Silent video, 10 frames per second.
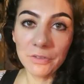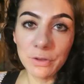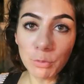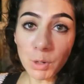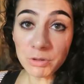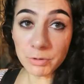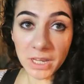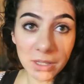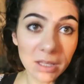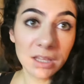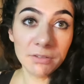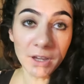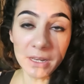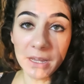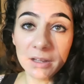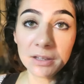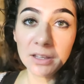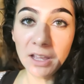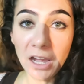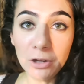If you're wondering, Ivana,
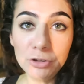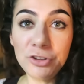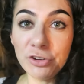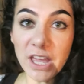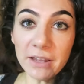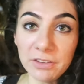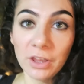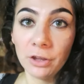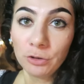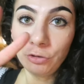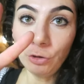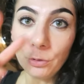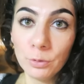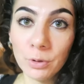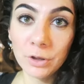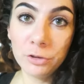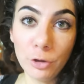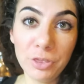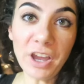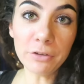how did you get two
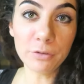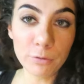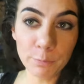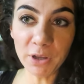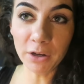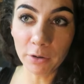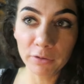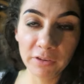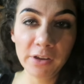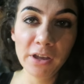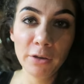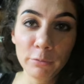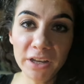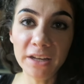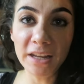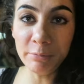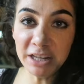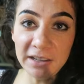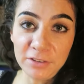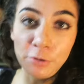2,000 rupee notes when the
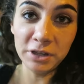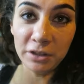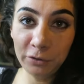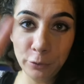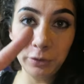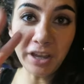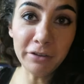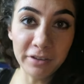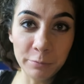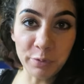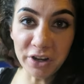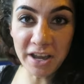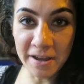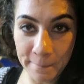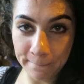limit is only 2,000 per day.